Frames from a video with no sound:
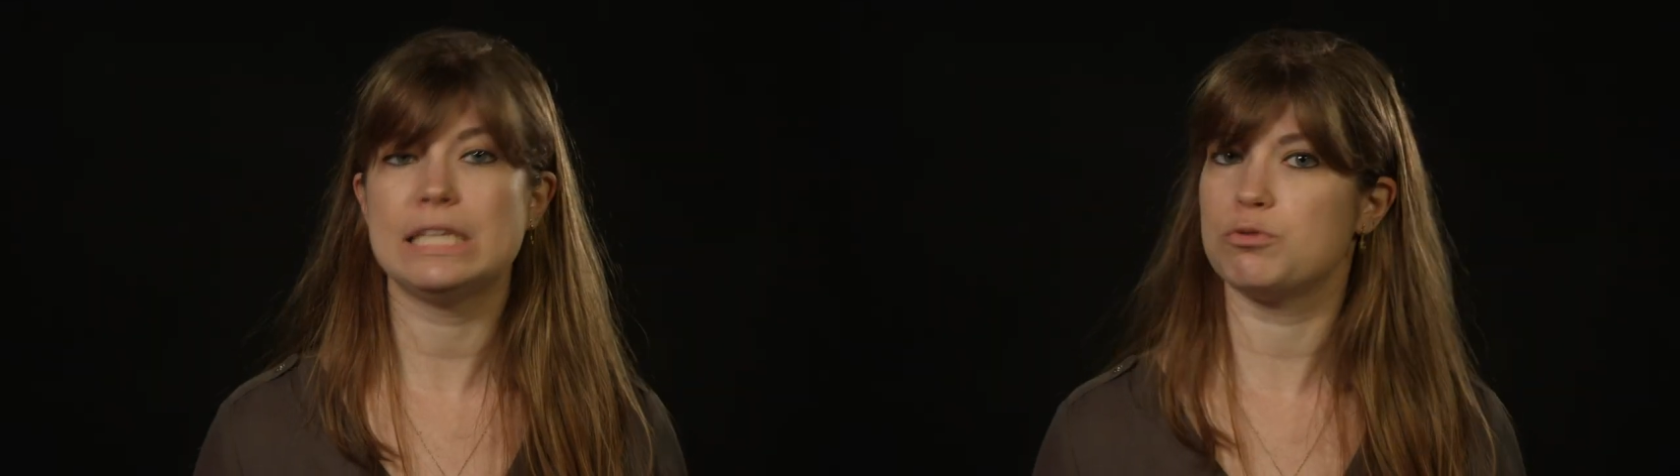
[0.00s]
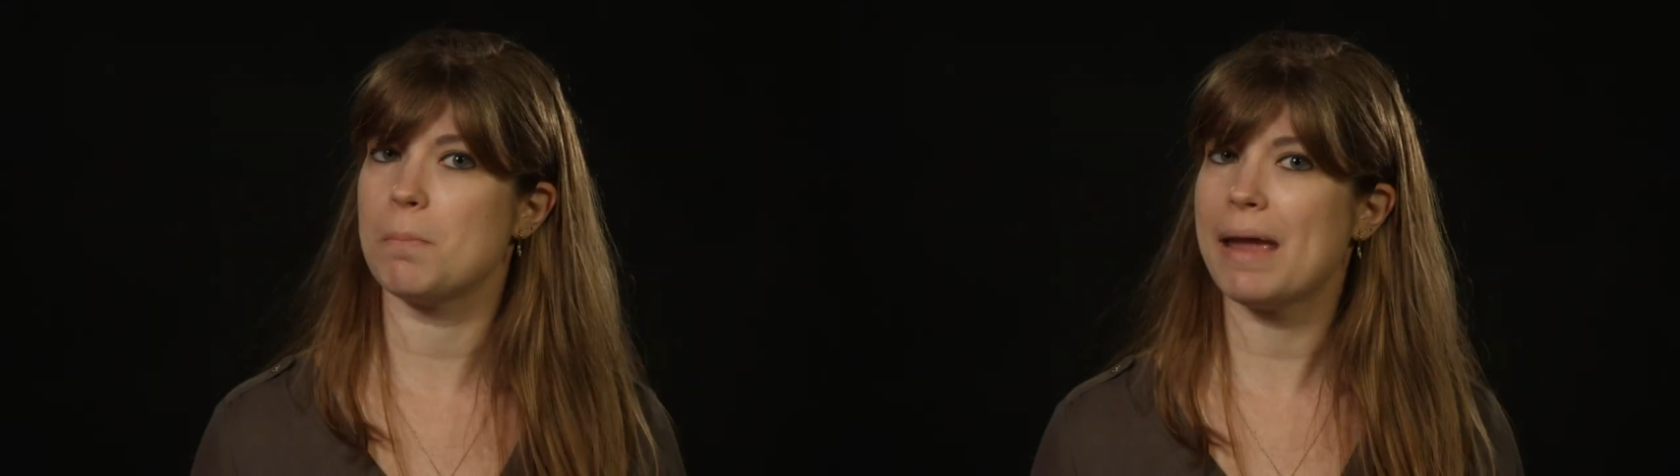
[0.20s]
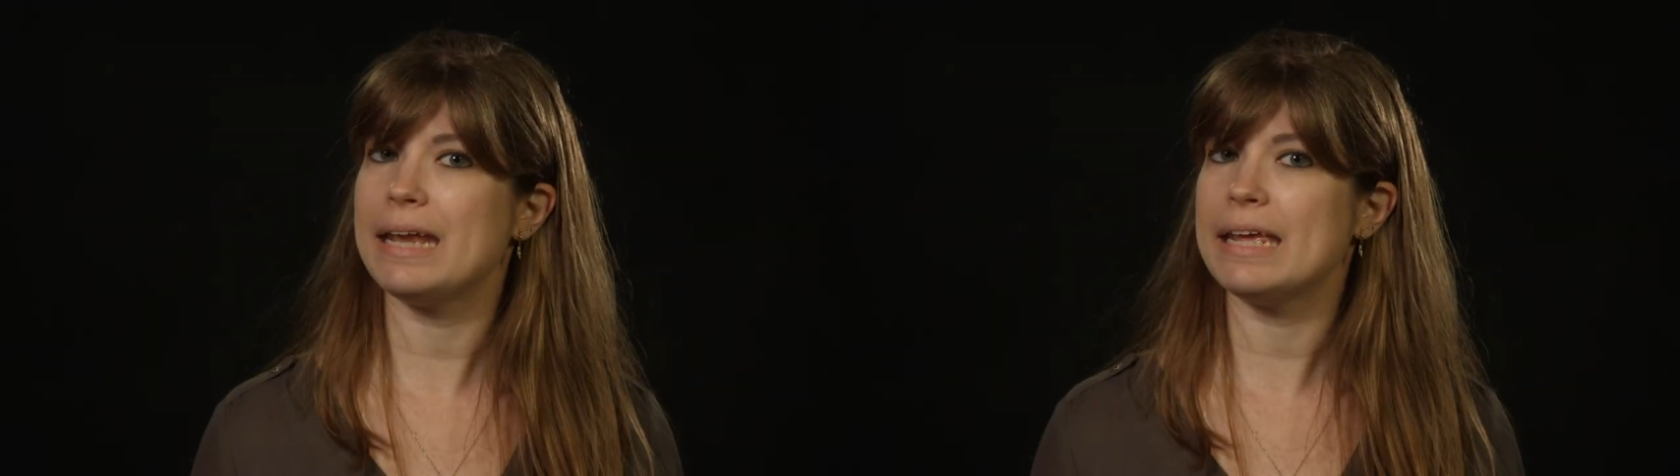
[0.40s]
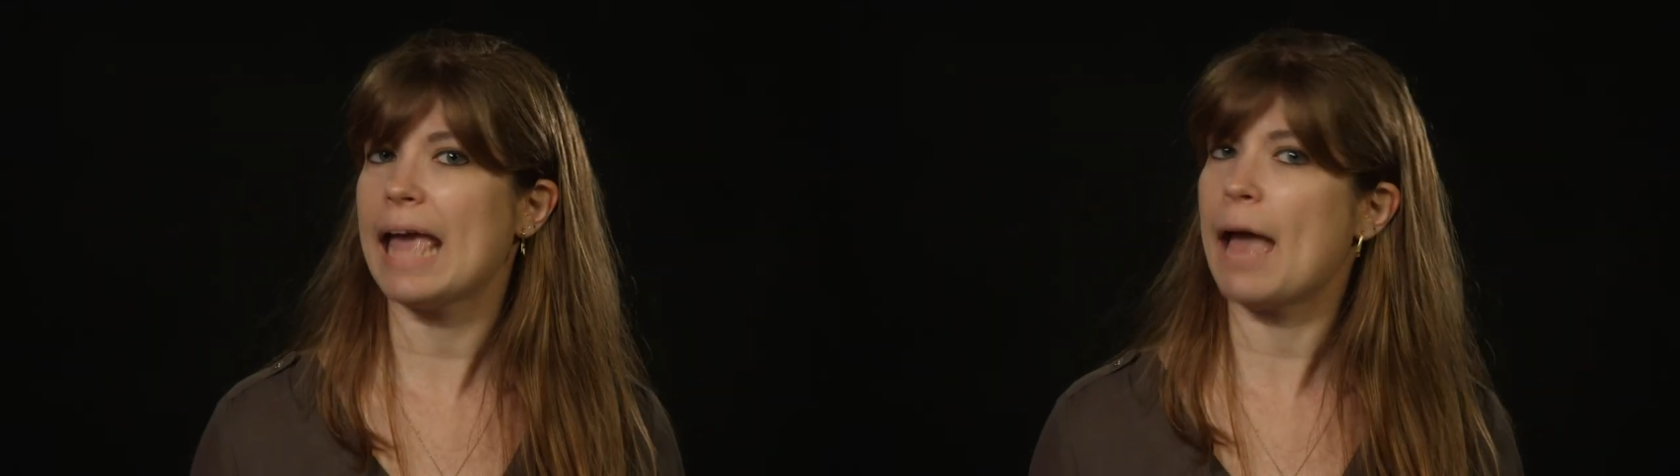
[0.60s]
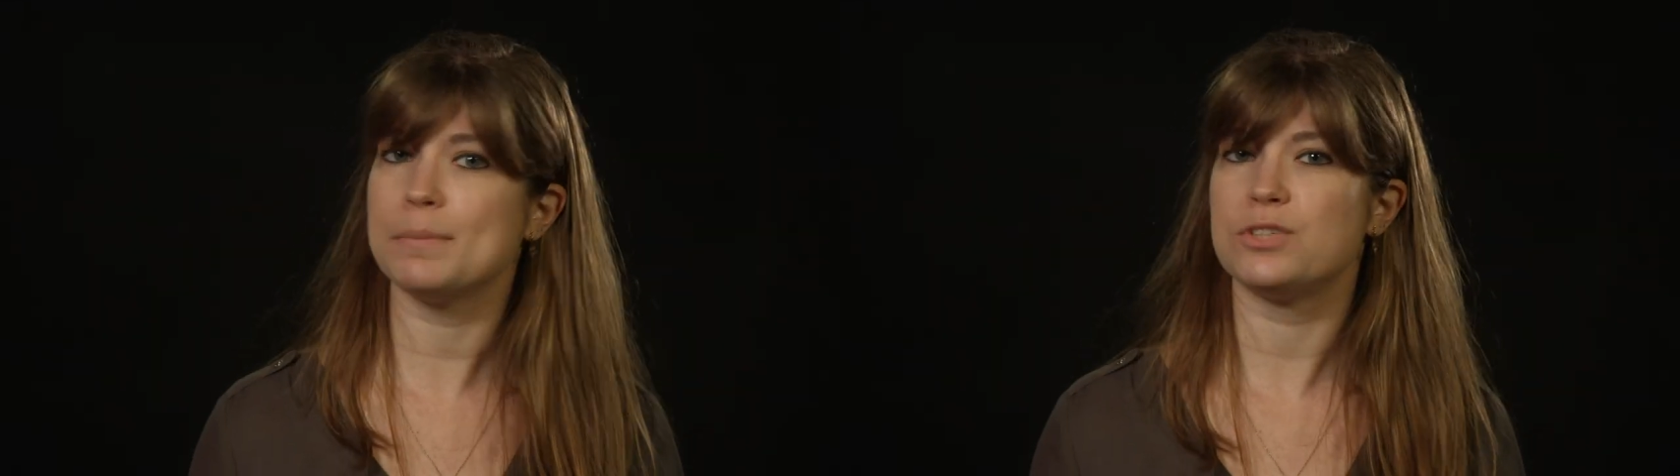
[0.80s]
these remaining
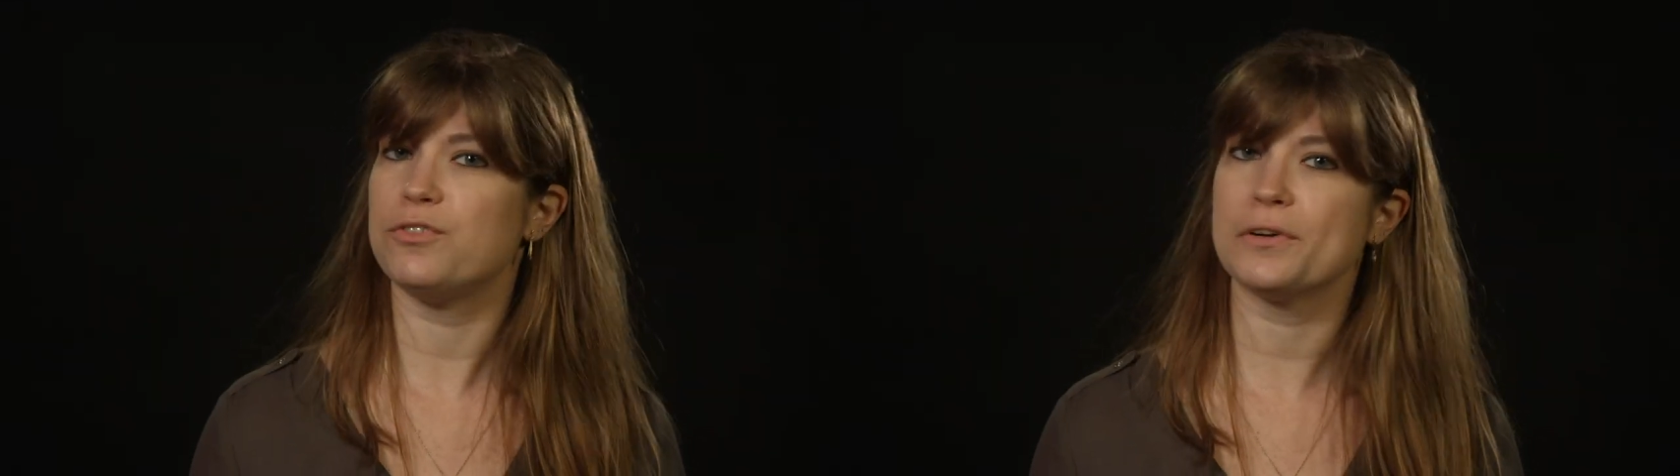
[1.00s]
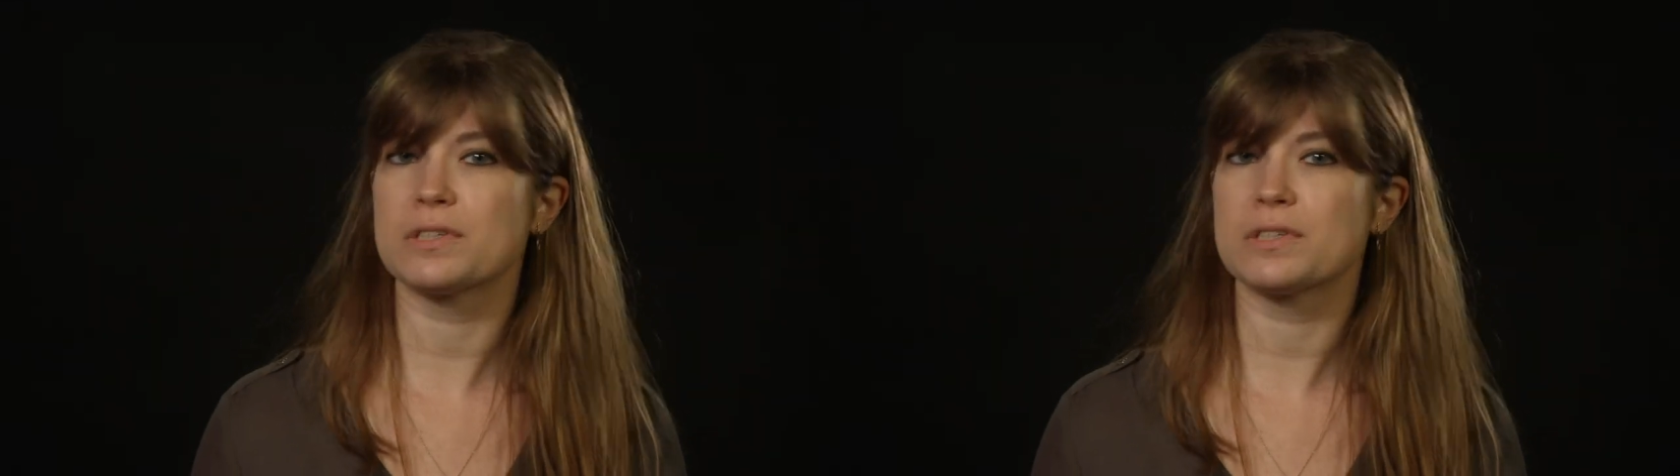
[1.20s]
atmospheric